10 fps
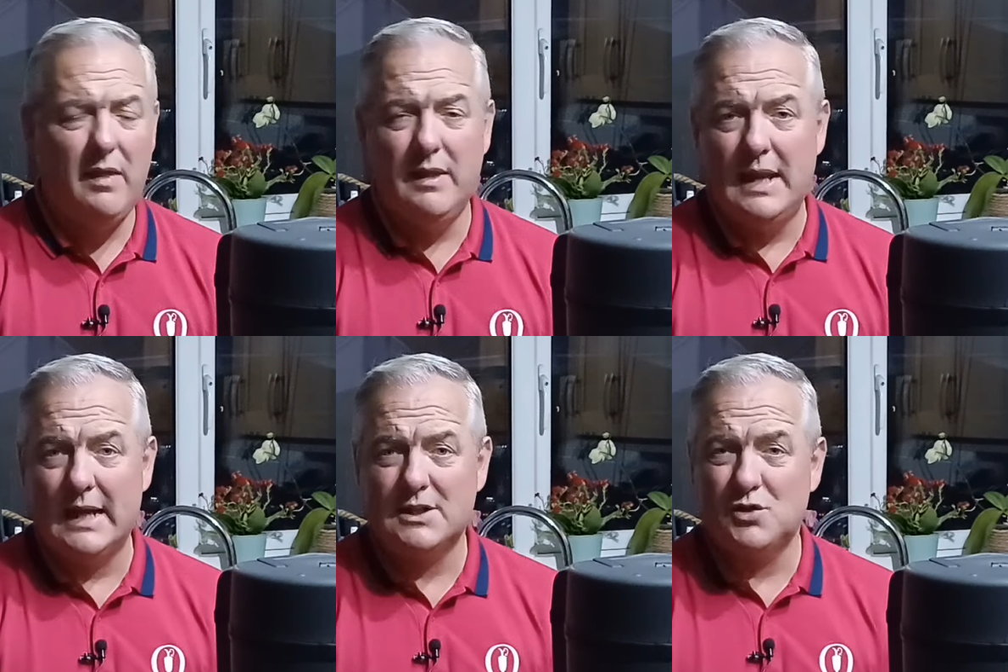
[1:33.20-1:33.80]
The
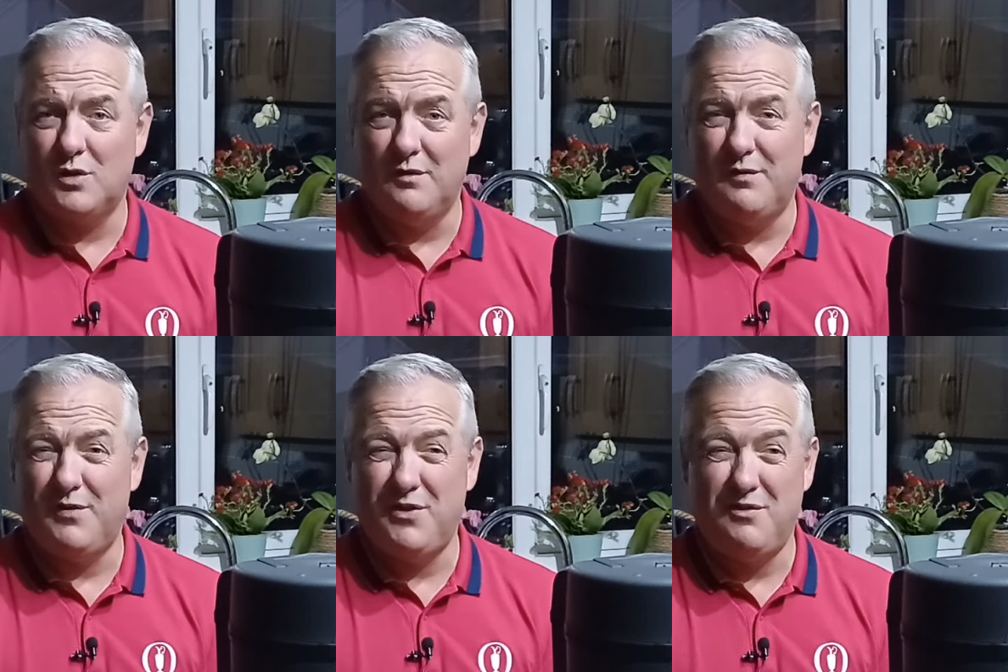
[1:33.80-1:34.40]
next sort of
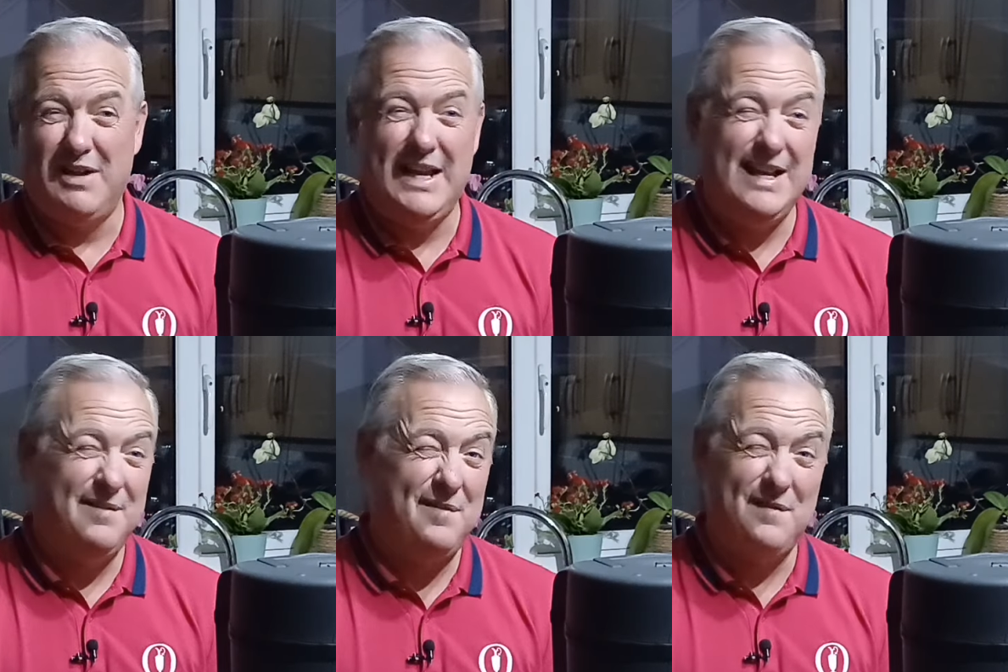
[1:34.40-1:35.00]
3
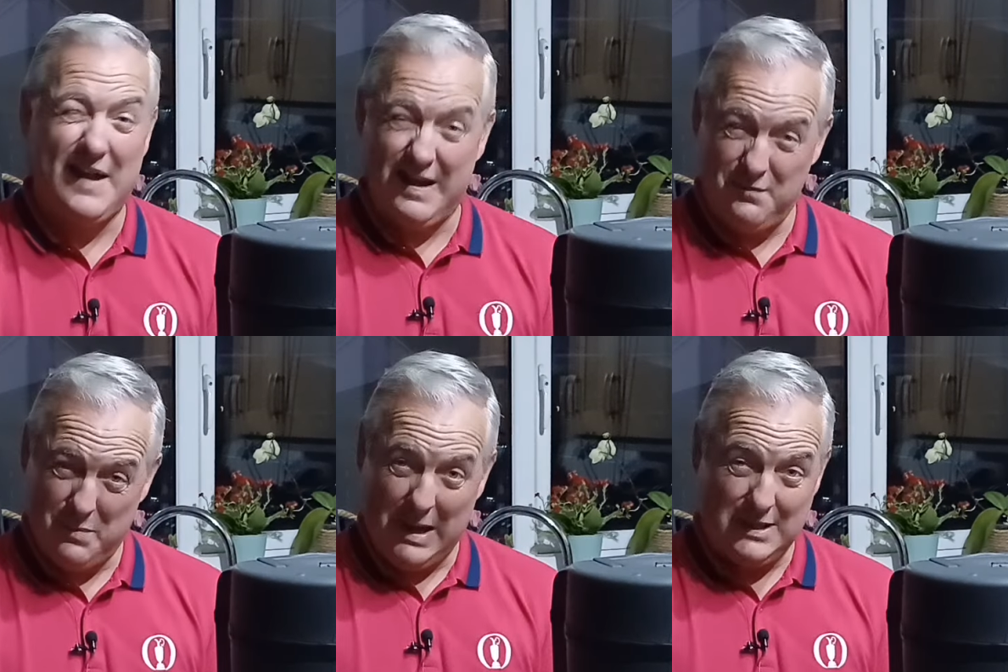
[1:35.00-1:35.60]
to
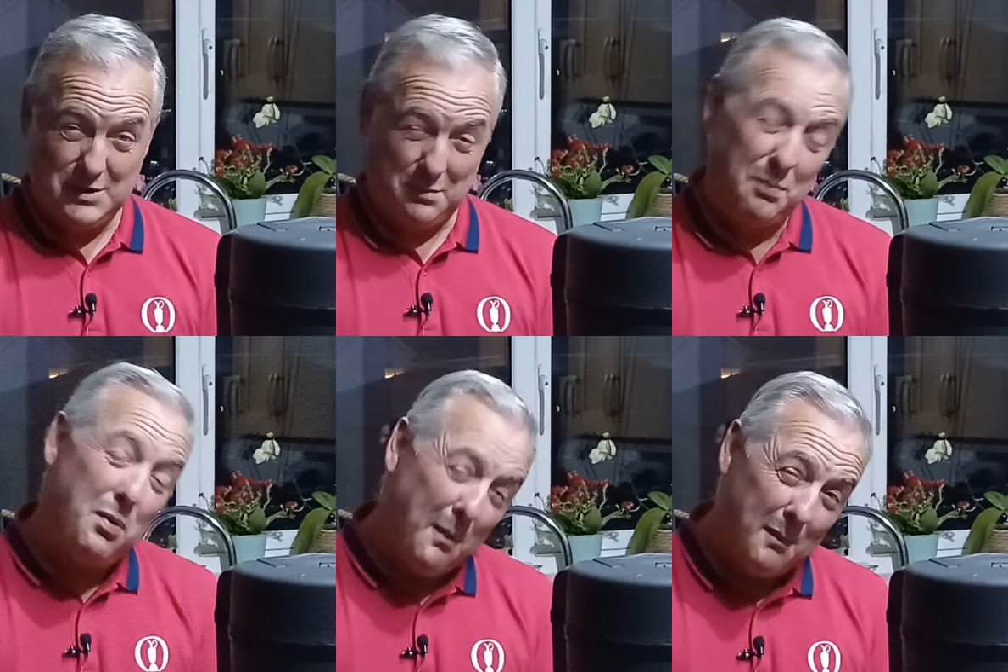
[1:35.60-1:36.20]
5 pints are
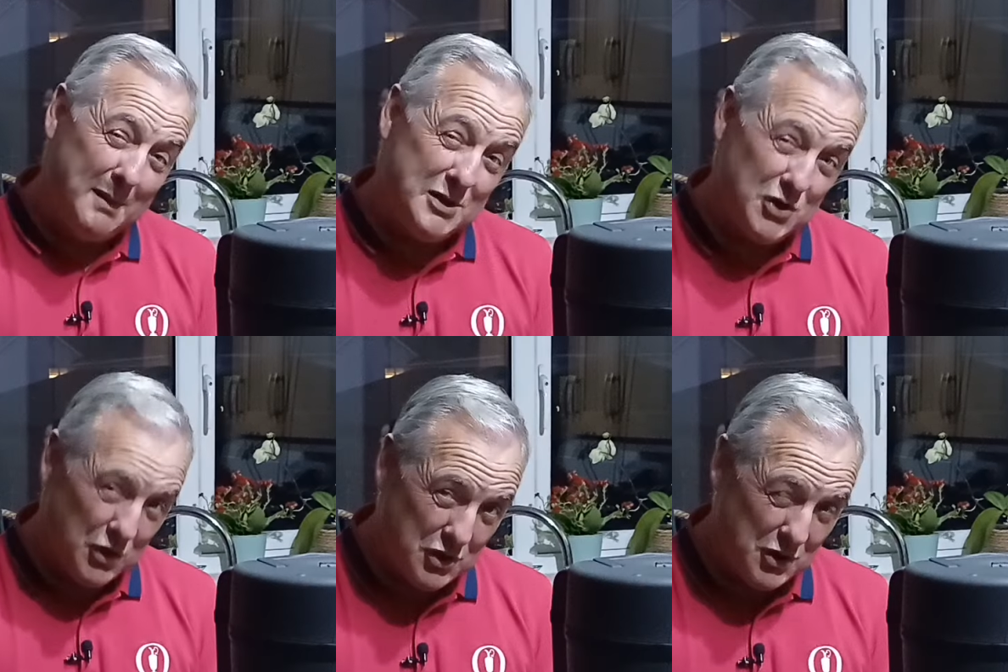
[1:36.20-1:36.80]
probably as
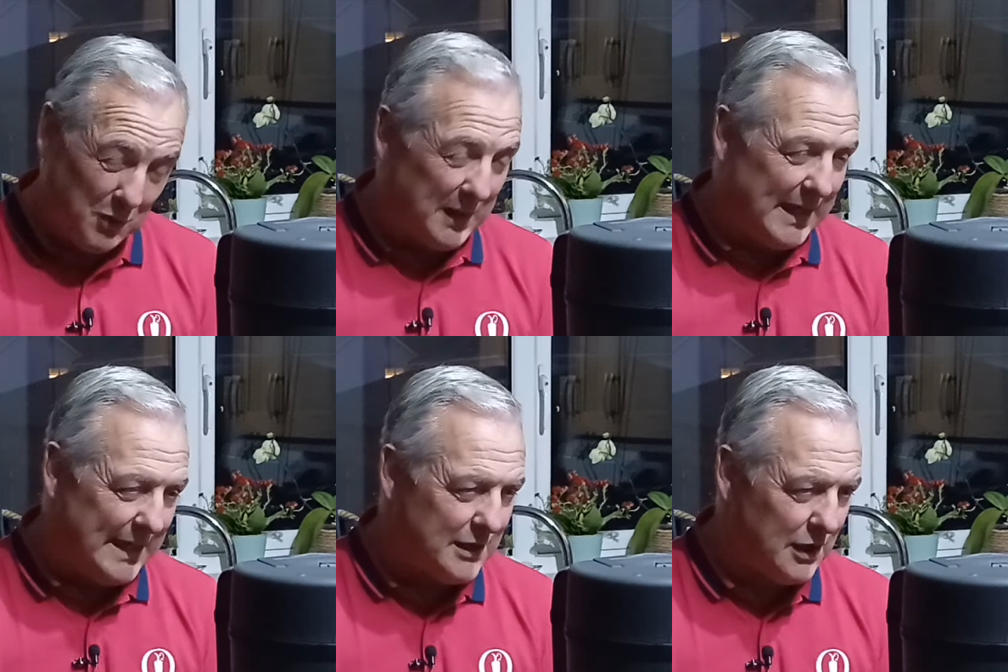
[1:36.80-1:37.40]
good as you're going to
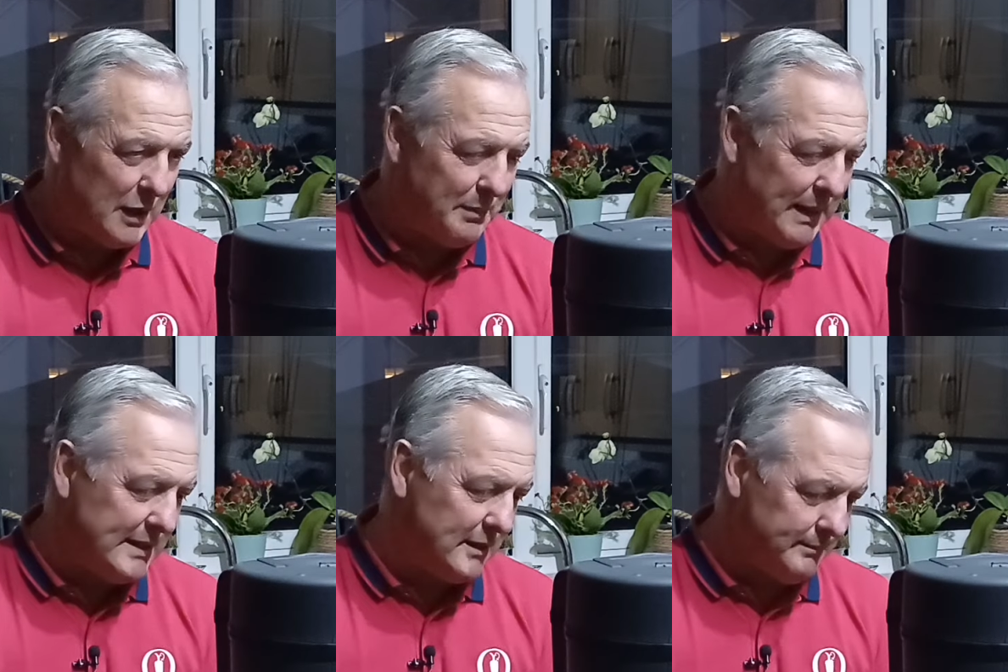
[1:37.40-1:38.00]
get out of the
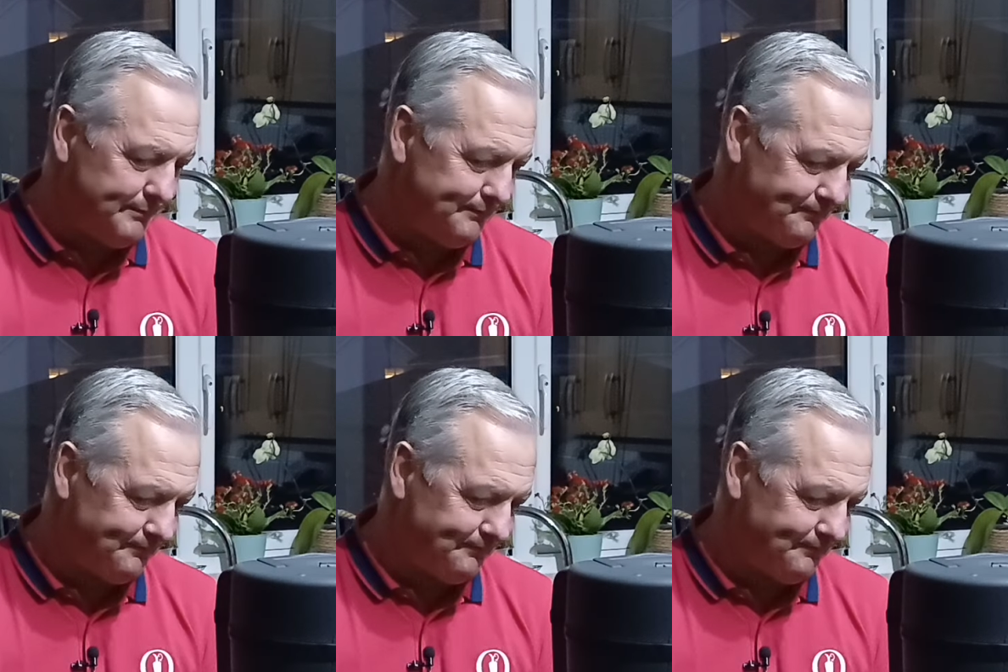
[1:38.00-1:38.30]
Pinter.